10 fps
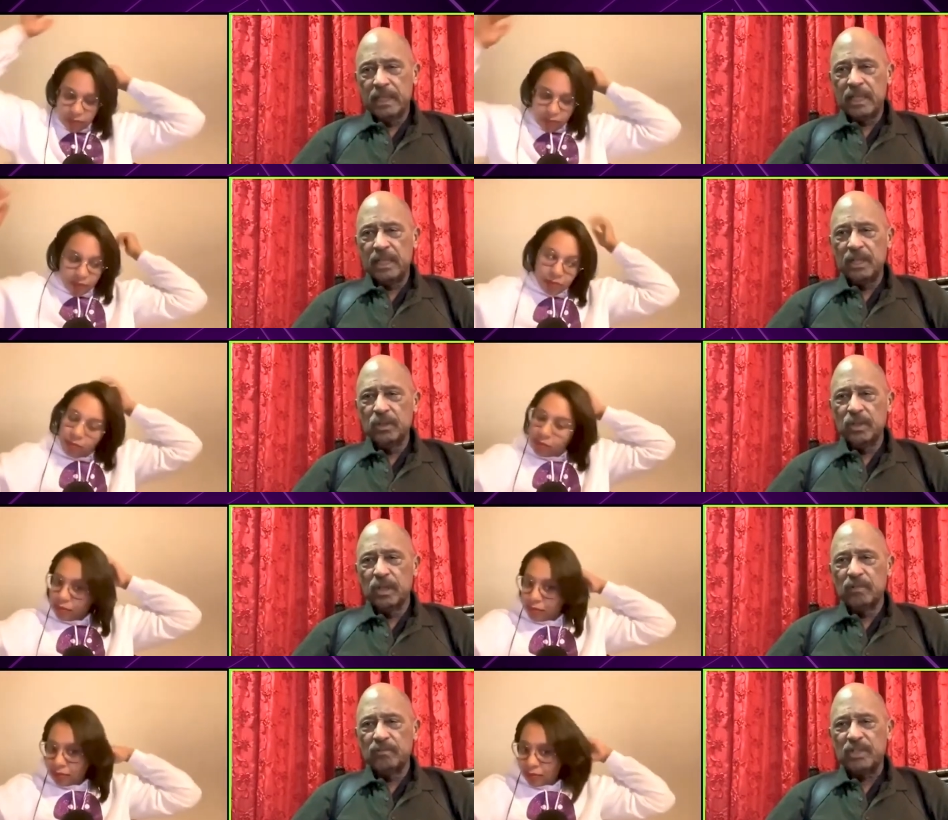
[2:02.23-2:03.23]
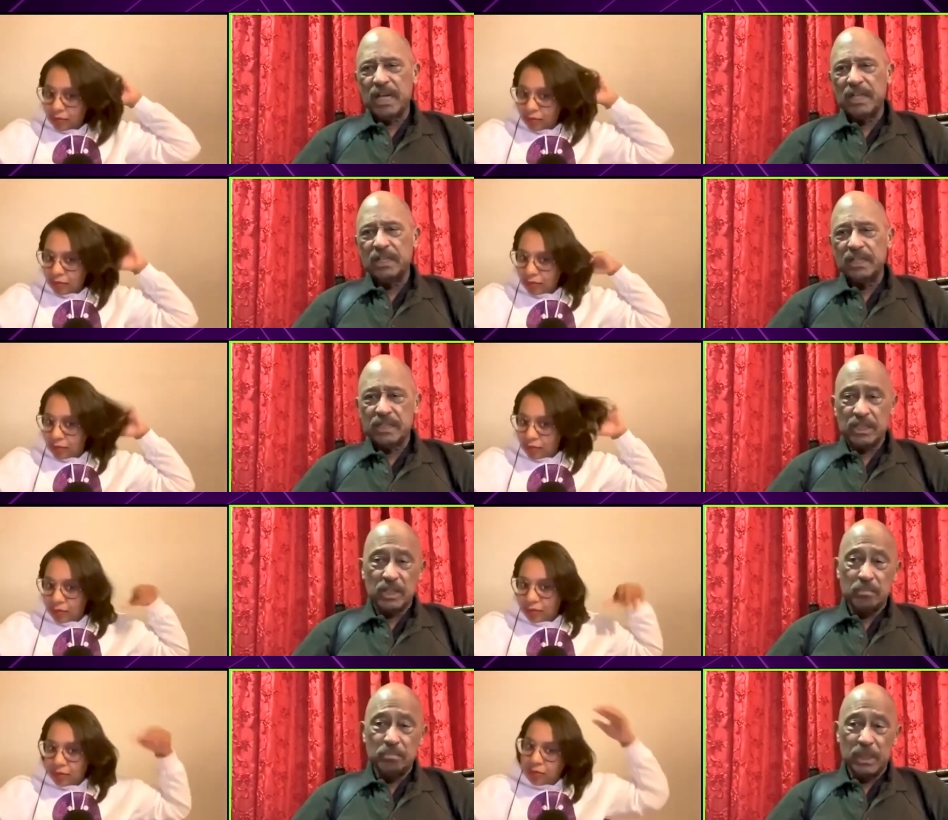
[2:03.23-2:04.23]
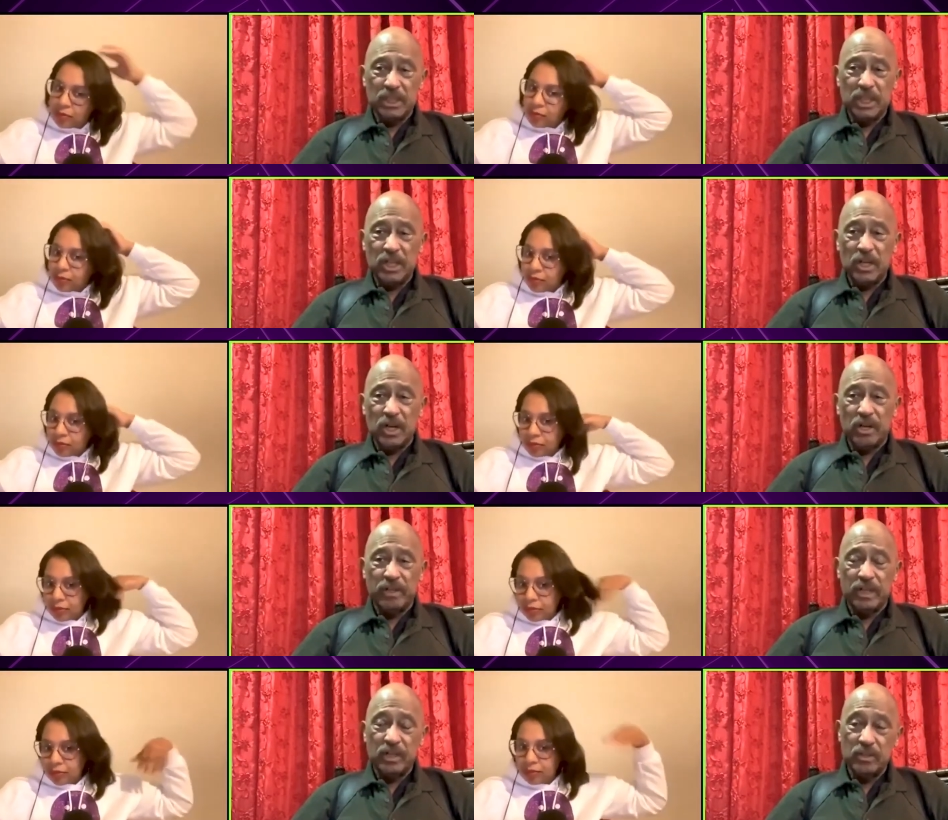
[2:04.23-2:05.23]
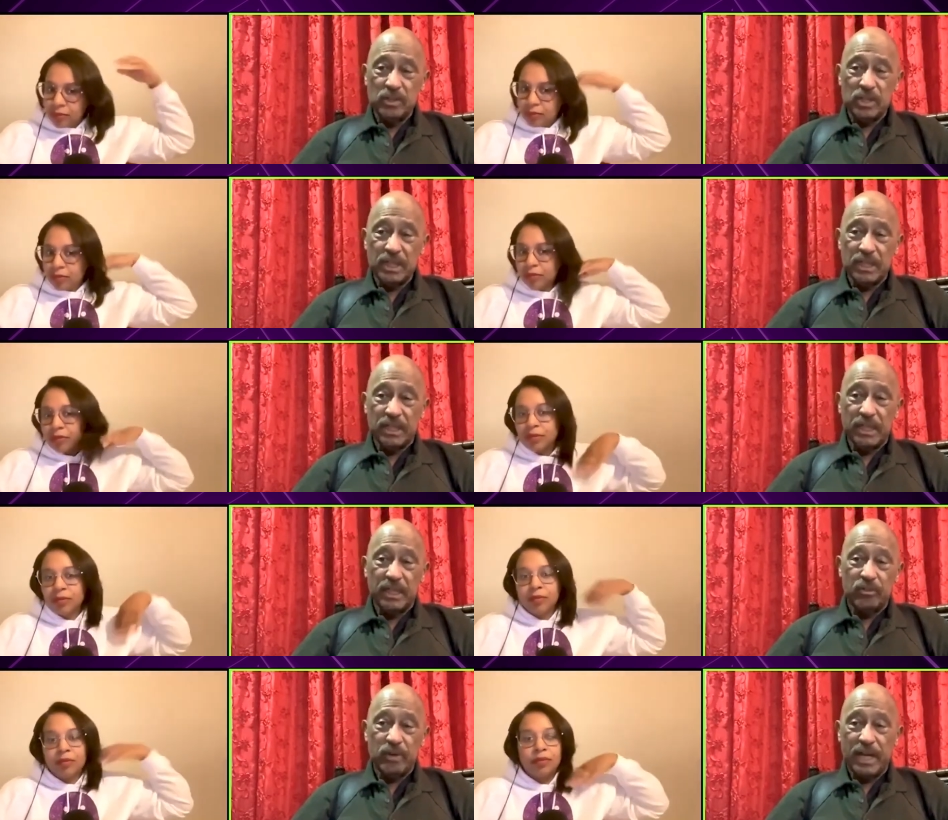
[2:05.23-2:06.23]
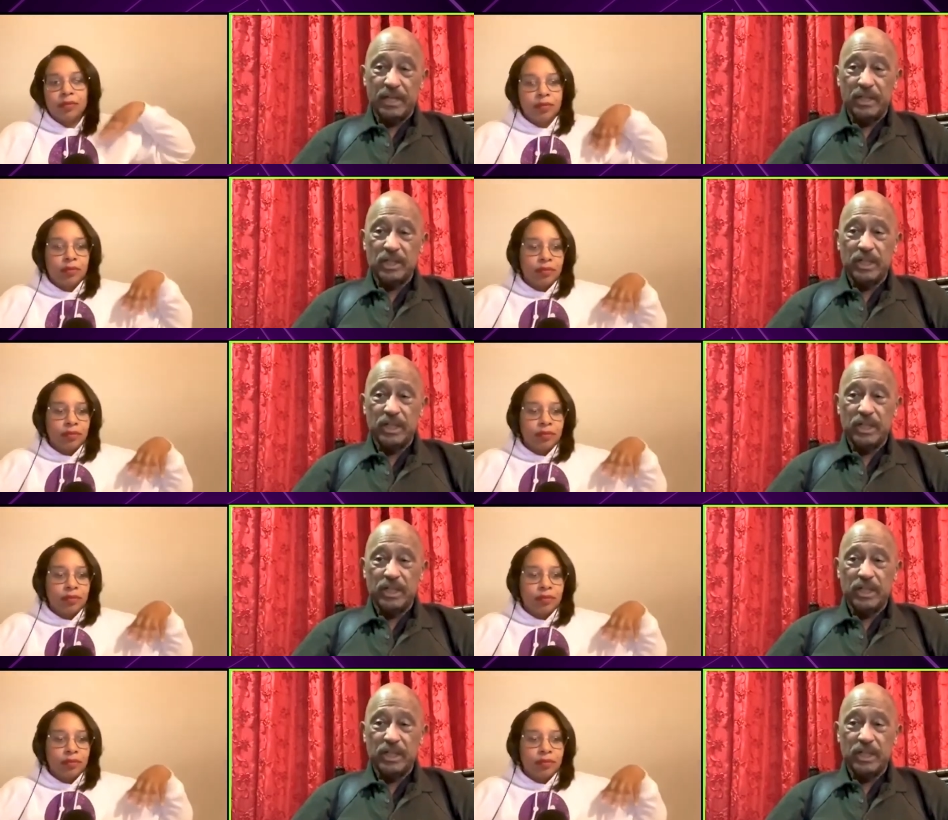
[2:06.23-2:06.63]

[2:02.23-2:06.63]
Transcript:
Speaker 1: He killed off John Huggins and Bunchy Carter at UCLA and tried to